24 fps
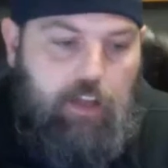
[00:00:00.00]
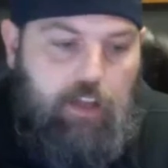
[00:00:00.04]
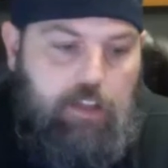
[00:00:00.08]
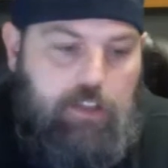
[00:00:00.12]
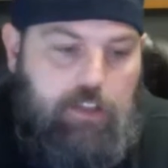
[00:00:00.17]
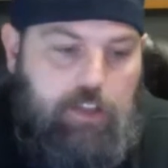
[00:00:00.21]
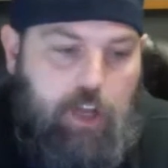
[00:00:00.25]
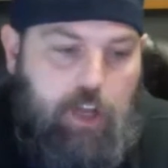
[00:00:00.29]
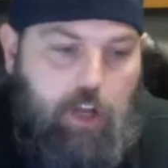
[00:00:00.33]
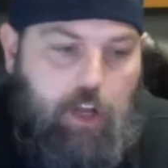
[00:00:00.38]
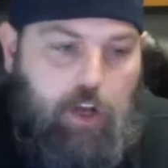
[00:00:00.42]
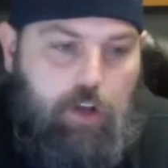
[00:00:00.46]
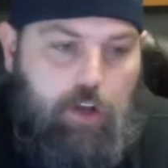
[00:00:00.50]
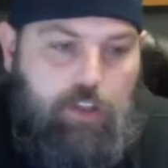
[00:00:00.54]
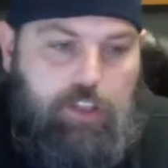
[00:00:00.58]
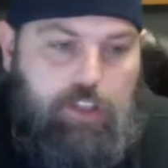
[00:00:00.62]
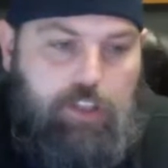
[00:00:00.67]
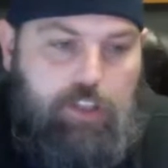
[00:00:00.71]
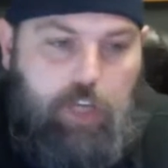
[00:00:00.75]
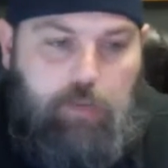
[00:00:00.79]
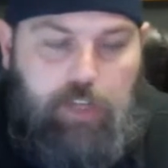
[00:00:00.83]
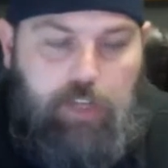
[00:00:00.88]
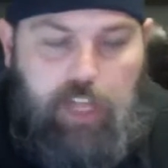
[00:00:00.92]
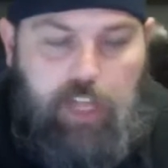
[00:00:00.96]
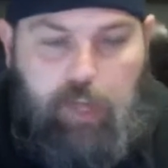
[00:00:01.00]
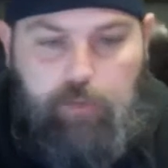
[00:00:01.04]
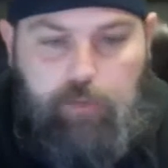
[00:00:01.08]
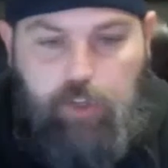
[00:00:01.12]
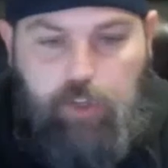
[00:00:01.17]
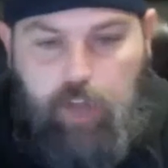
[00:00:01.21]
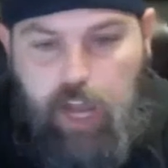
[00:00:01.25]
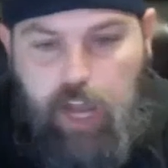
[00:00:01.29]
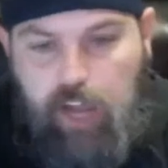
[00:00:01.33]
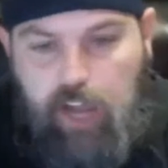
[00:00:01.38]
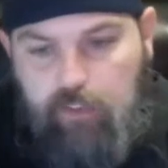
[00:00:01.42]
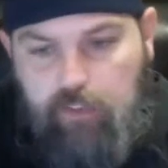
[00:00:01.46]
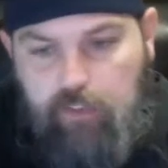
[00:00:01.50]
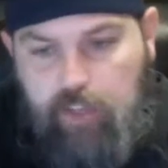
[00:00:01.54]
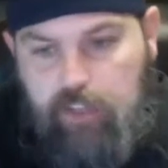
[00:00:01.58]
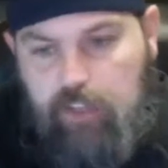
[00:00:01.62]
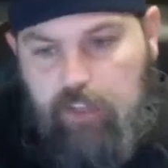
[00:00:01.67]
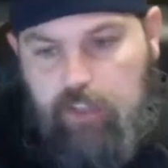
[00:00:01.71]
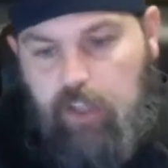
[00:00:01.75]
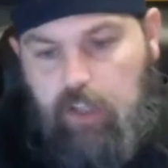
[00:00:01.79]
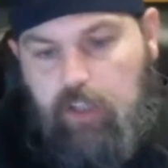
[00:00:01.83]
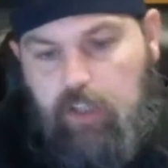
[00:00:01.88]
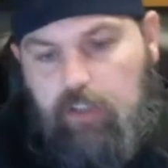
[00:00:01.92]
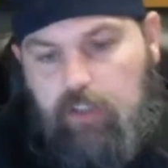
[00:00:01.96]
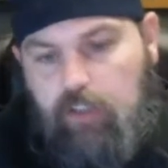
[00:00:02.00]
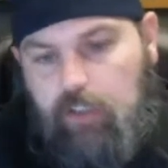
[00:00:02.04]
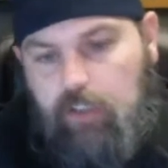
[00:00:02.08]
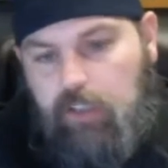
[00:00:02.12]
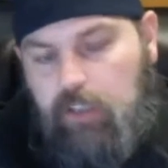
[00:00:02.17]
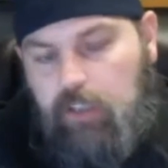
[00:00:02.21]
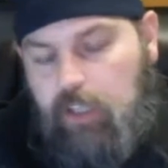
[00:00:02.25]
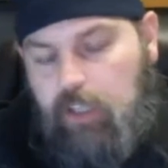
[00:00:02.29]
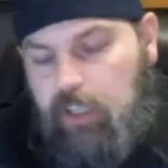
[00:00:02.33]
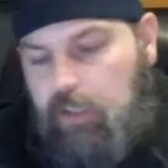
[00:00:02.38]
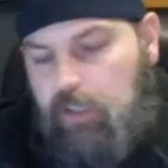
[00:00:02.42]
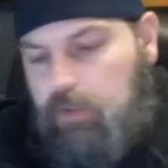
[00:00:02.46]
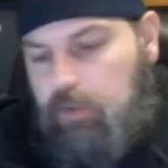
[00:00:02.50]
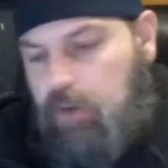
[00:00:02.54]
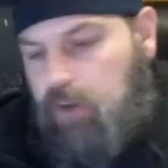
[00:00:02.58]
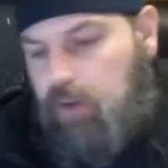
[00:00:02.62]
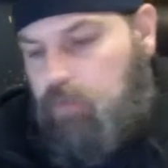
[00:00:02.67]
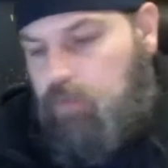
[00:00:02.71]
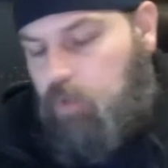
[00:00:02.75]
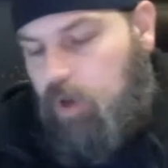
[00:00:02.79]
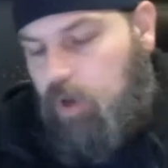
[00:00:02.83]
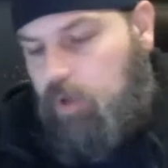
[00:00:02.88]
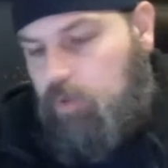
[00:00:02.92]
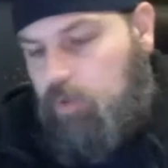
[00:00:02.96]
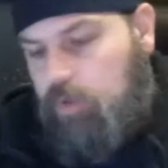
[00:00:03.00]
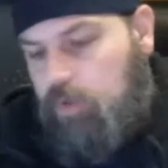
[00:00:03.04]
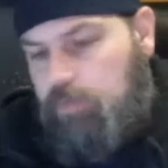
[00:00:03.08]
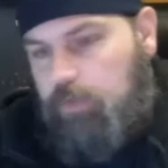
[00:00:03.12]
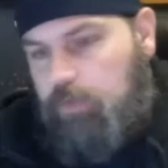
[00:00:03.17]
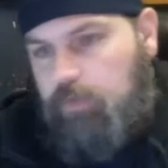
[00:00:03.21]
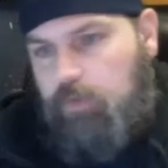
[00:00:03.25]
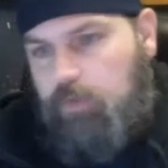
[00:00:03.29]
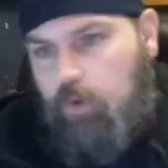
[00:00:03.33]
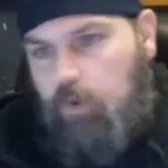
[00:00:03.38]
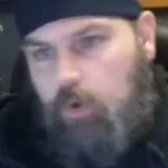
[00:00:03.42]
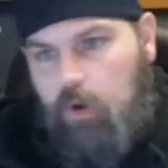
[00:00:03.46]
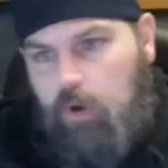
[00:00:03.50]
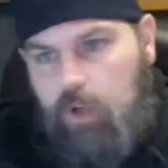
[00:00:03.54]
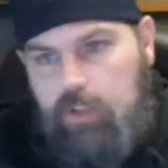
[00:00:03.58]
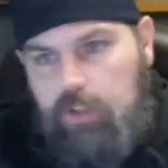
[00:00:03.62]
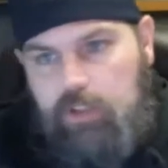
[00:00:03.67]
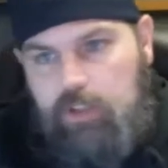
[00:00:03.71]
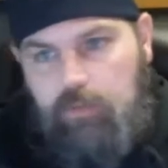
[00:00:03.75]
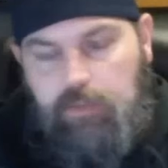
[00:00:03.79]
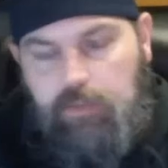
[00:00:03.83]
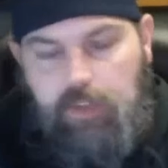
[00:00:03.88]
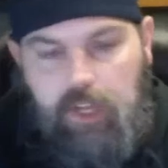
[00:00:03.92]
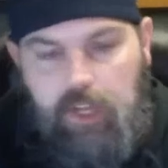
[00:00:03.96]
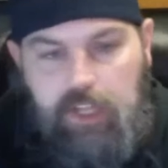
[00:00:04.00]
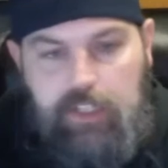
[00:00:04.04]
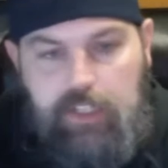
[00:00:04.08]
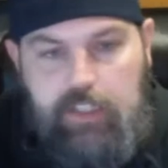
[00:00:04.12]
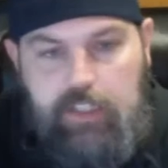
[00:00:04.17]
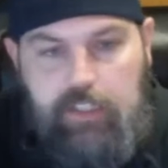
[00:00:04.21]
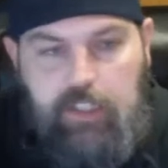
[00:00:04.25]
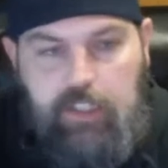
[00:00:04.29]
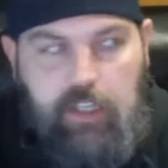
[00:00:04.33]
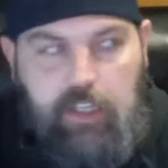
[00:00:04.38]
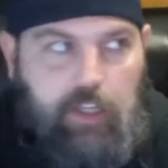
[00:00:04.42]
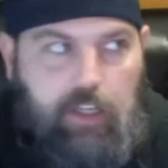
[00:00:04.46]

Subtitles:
So a gentleman named Greg Victor, who I've worked with before on some things,